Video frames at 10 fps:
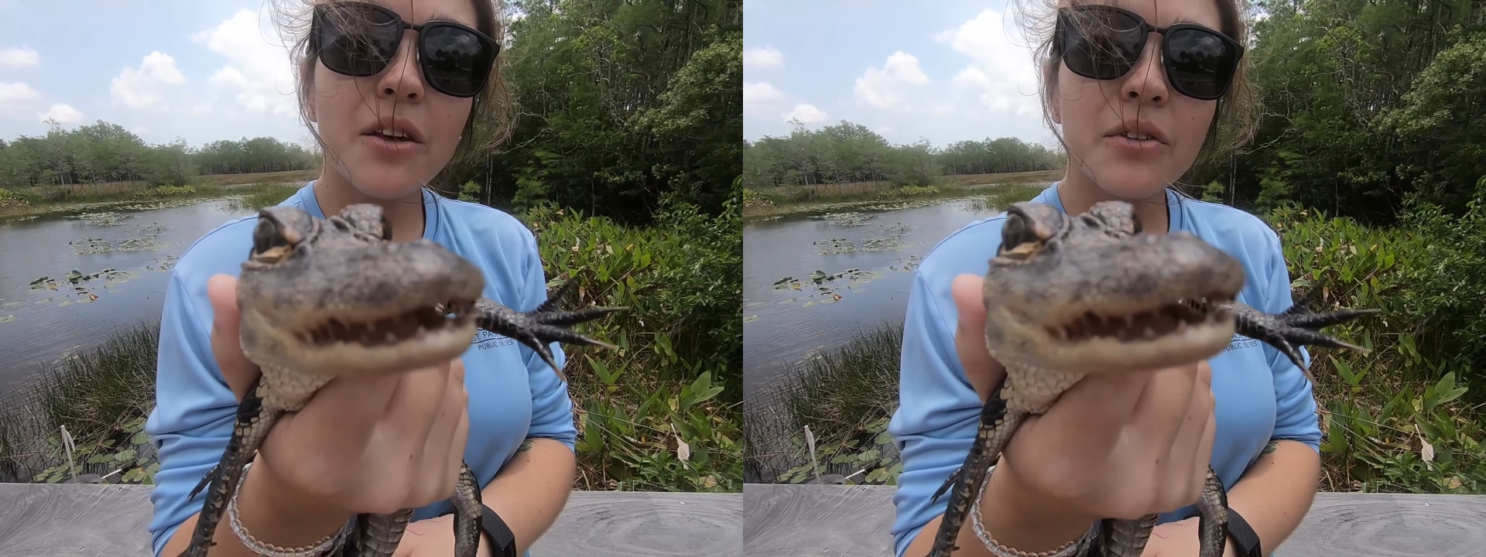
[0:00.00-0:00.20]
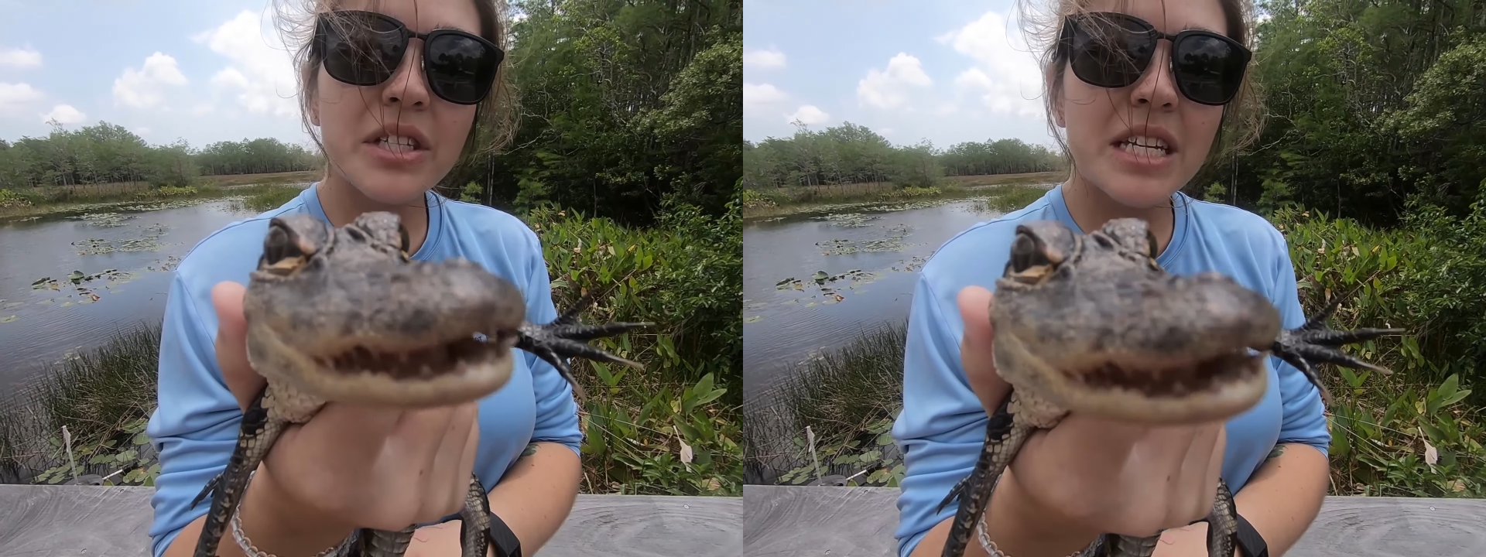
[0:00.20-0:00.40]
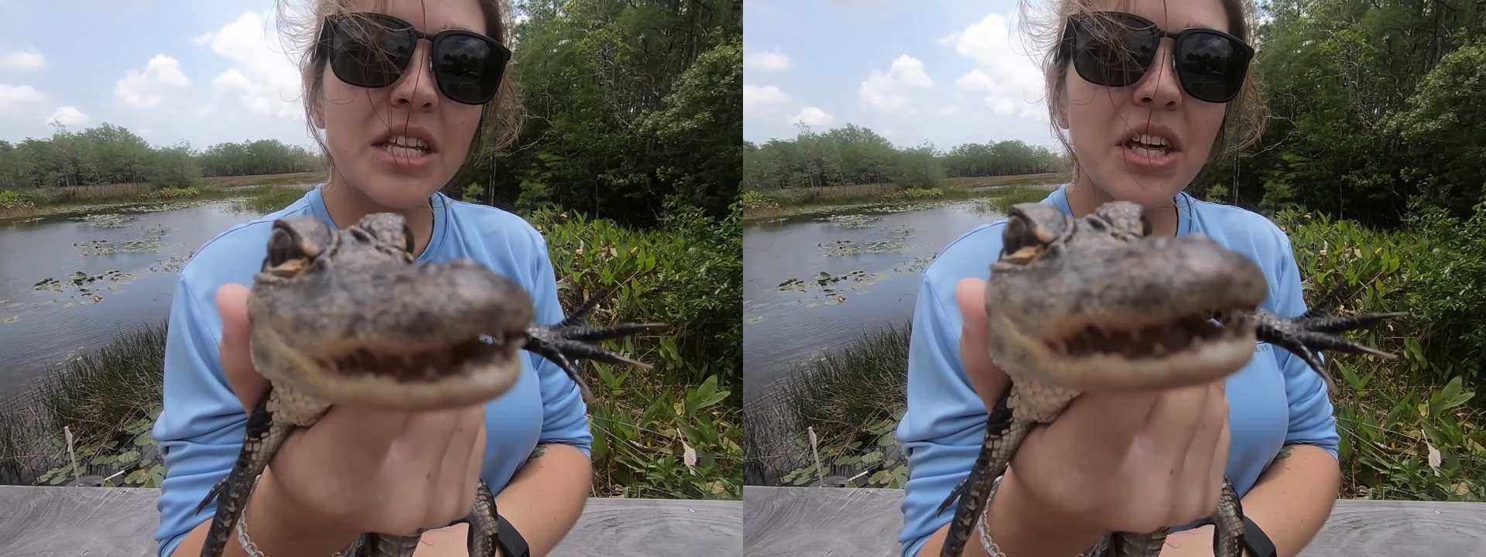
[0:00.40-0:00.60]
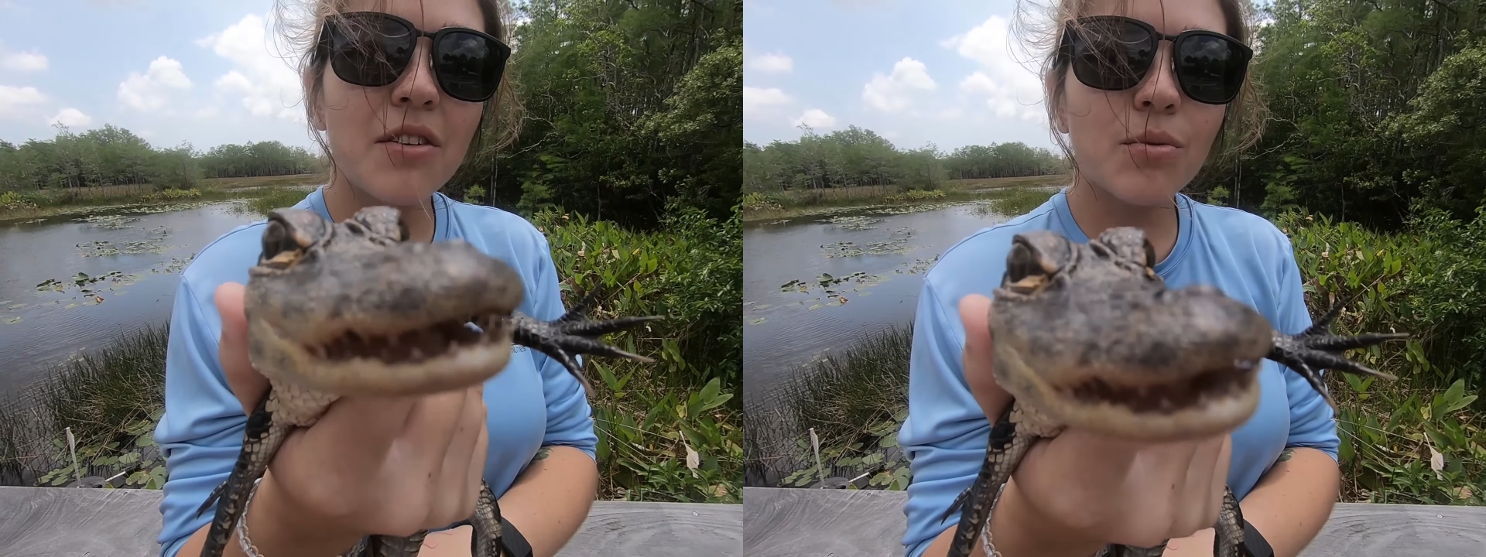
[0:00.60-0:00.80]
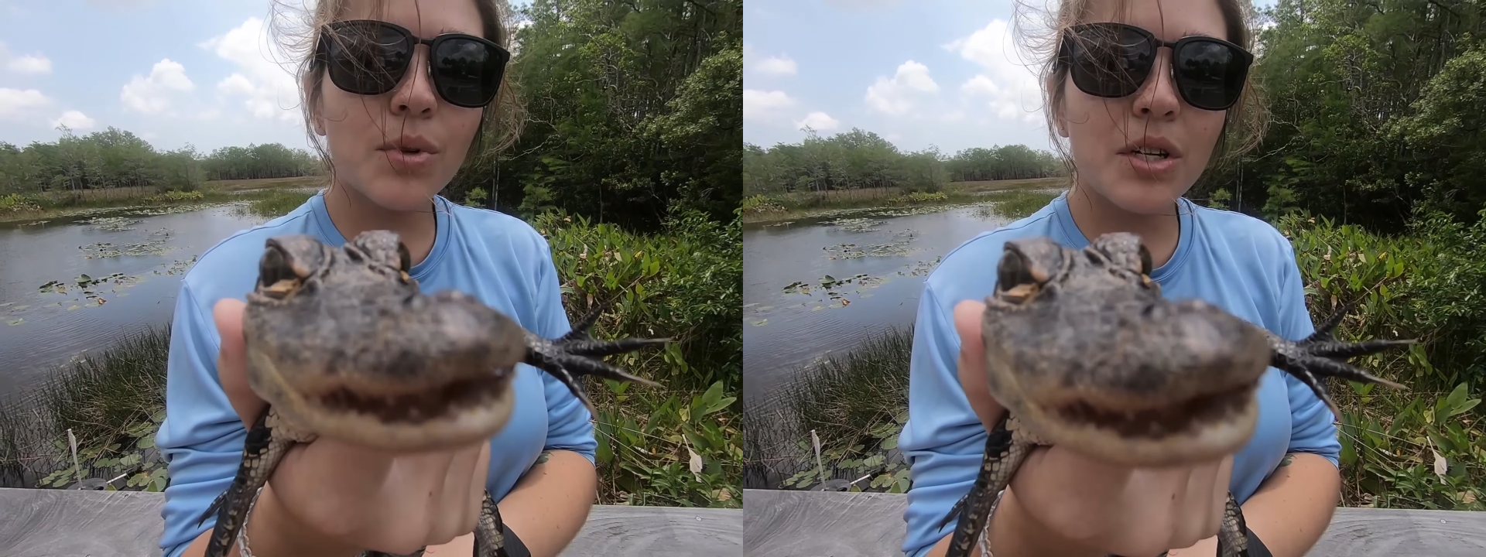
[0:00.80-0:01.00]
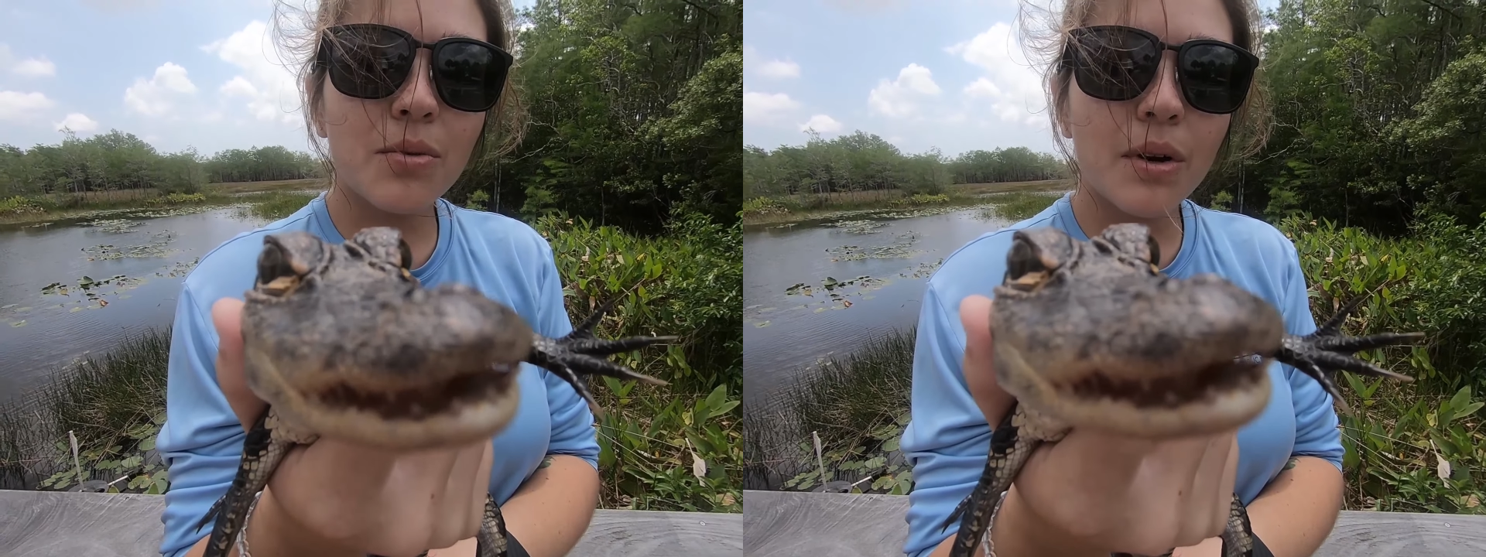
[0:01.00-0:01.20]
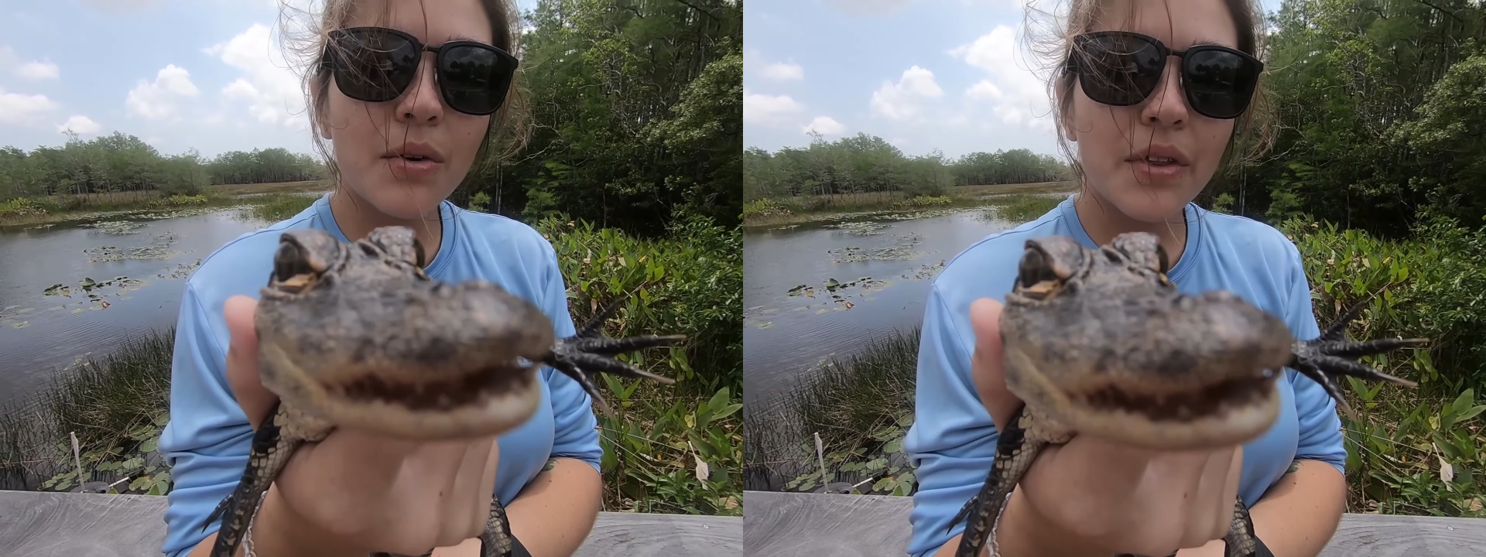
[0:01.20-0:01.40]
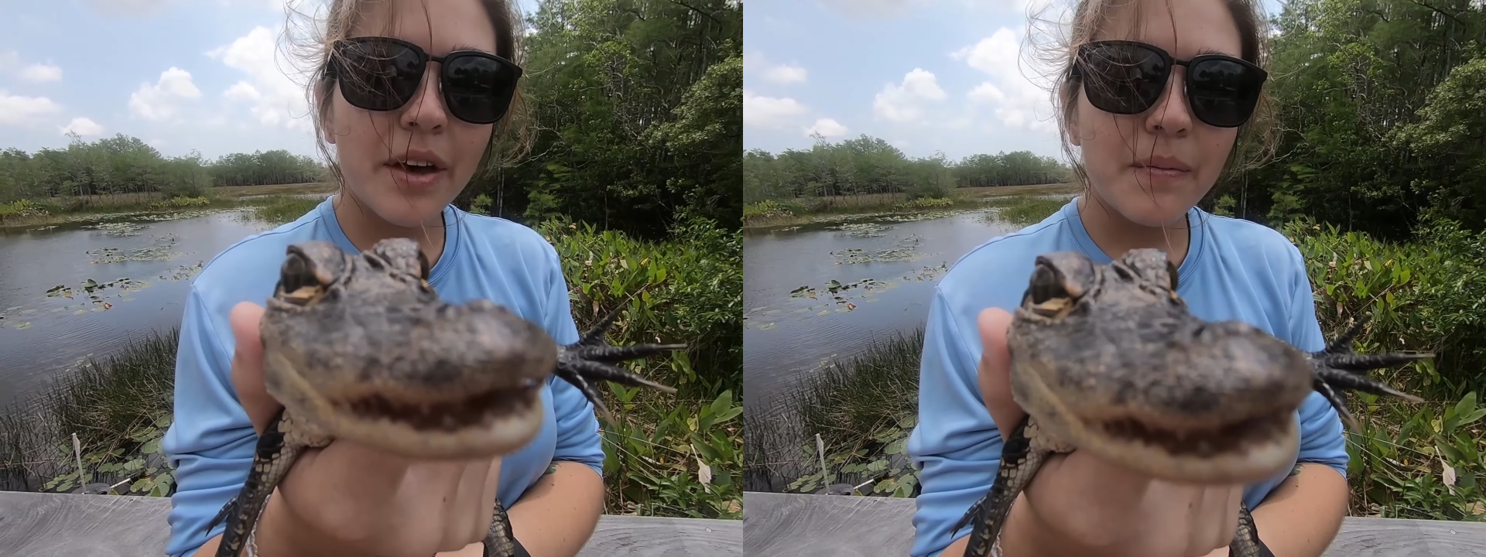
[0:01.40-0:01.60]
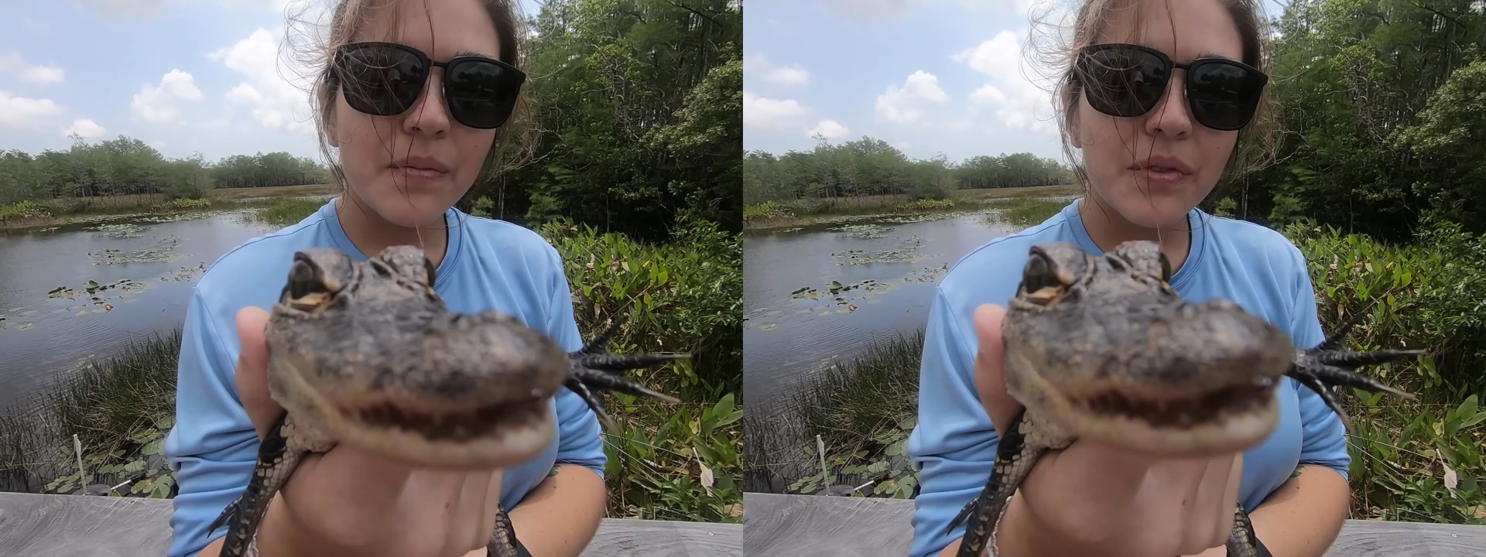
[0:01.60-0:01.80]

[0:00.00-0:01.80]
those teeth and regrow them.